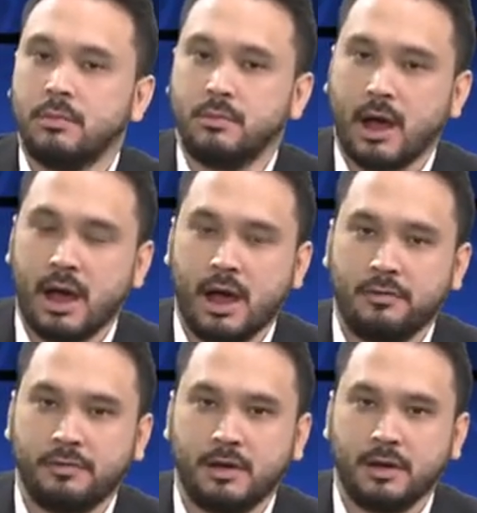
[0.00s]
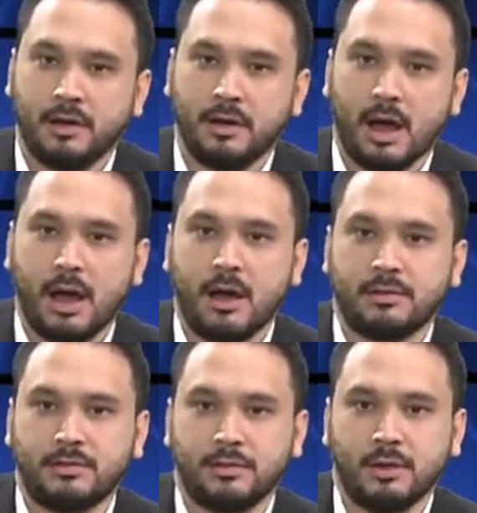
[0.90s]
I have to
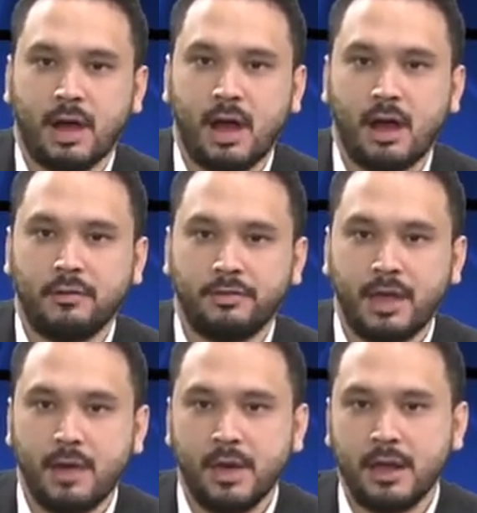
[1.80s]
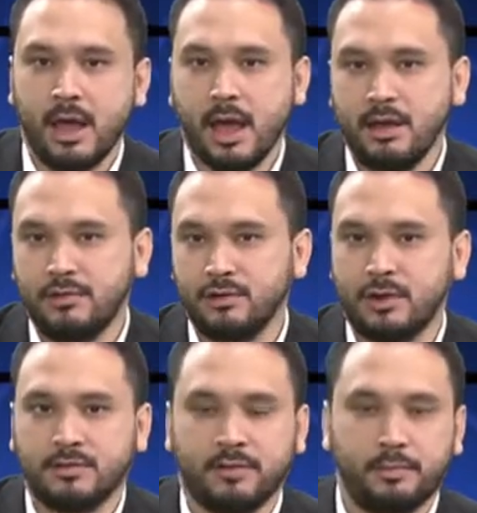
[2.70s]
ask, have there been any
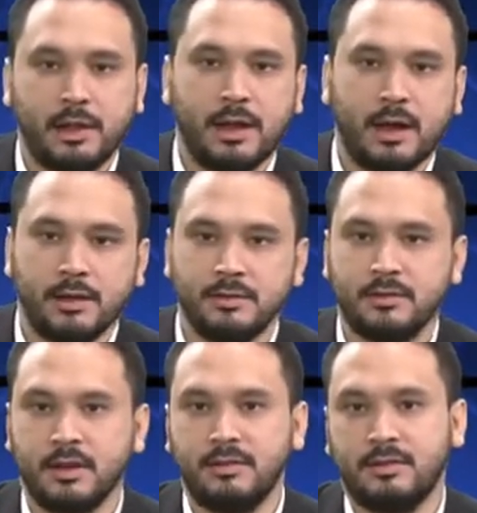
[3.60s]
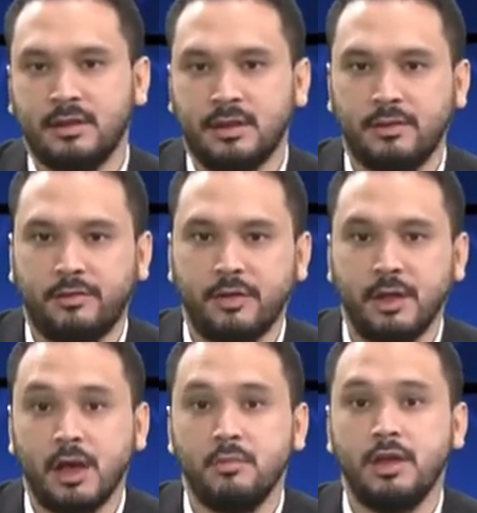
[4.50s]
sorts of plans considered for the
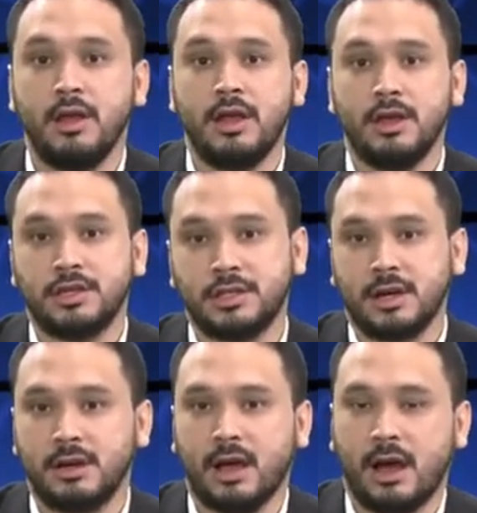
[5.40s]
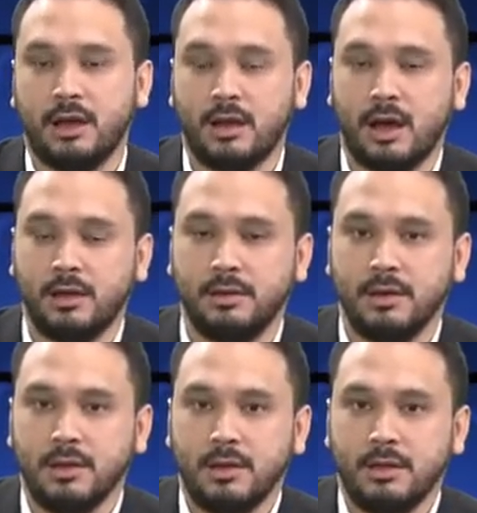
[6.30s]
communication and
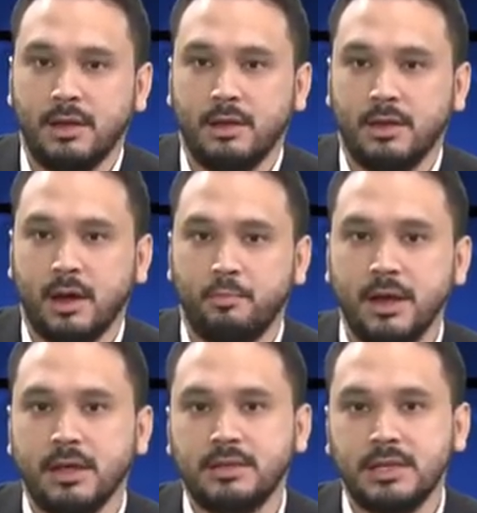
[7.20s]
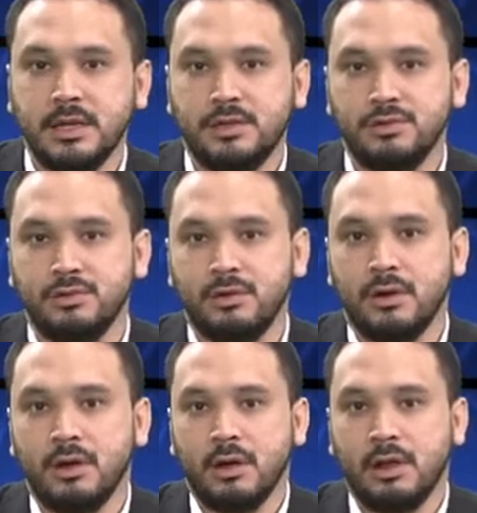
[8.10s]
the ability to
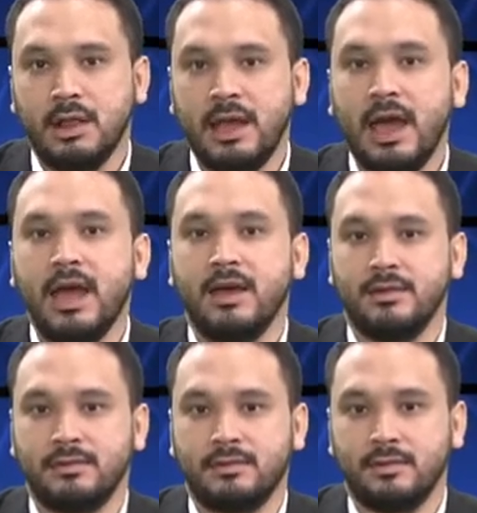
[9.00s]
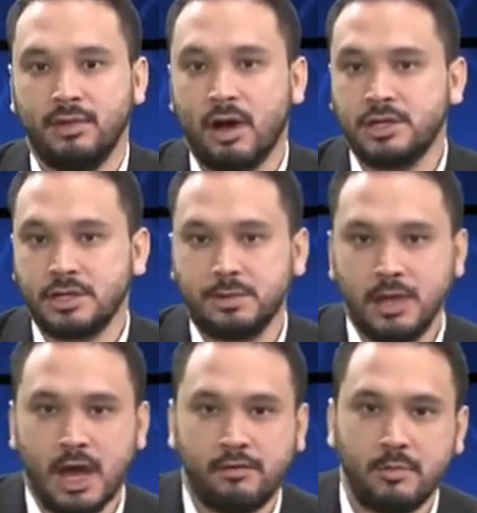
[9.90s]
liaise, not just with the
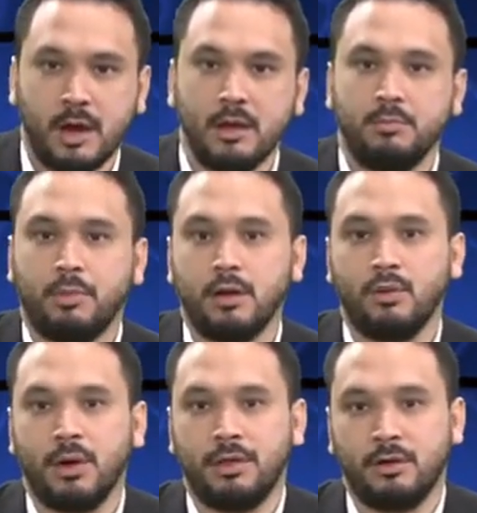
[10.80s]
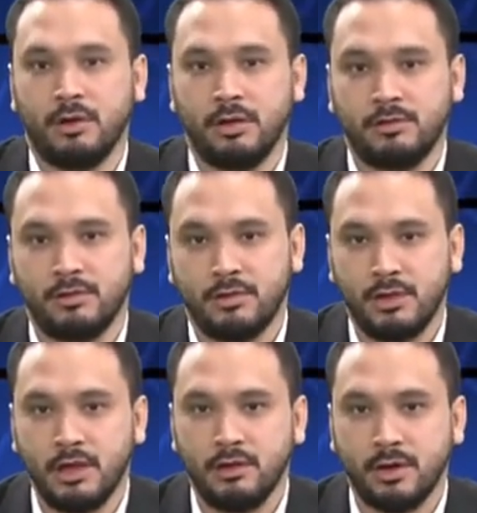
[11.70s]
government, but with also
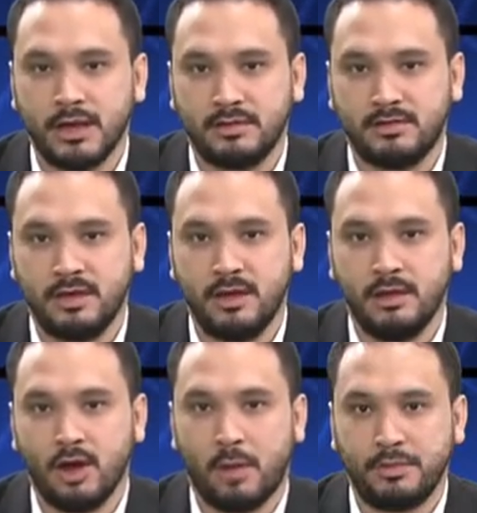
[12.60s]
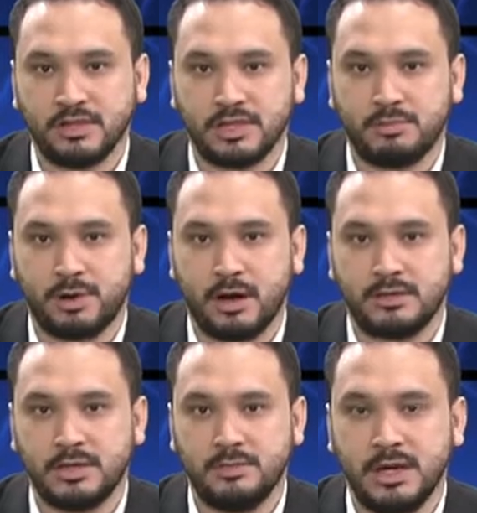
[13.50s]
the UNC, the opposition
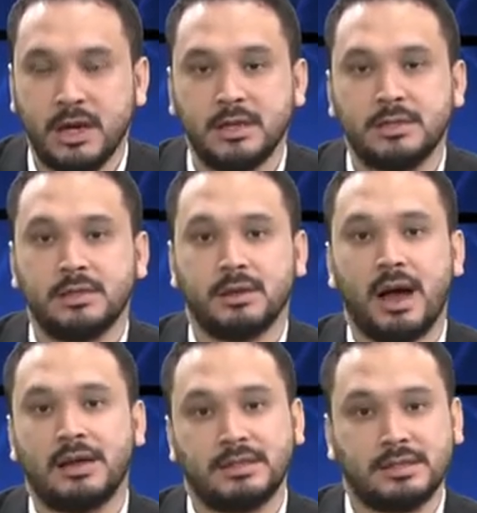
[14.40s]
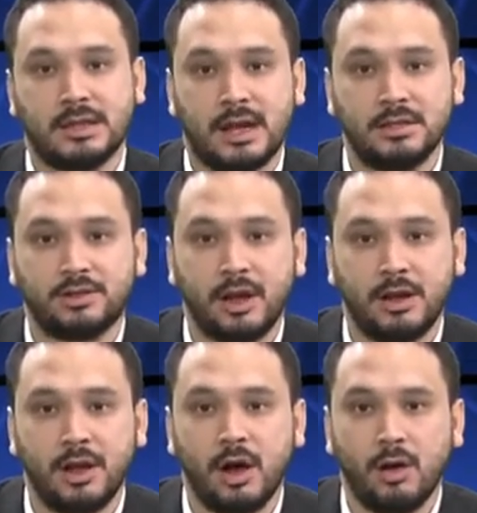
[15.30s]
party? Because as it stands
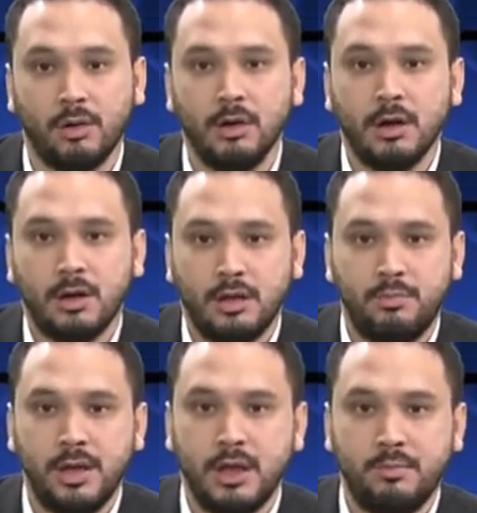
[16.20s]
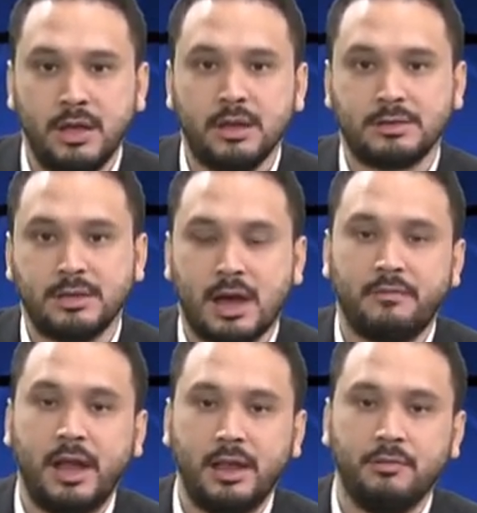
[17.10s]
right now, the PDP doesn't have
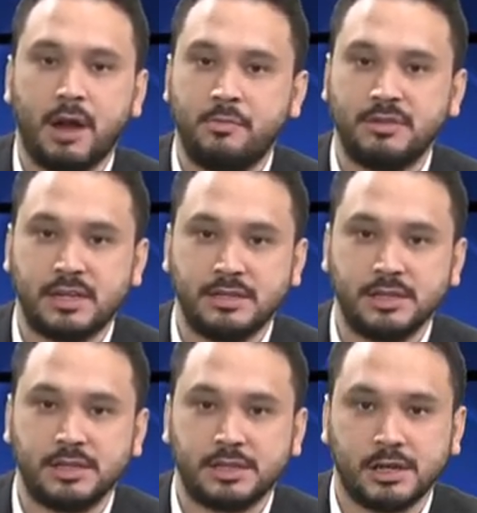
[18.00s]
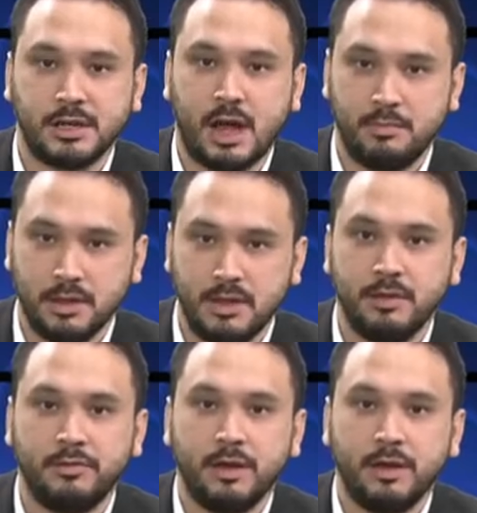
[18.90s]
any representation, I believe,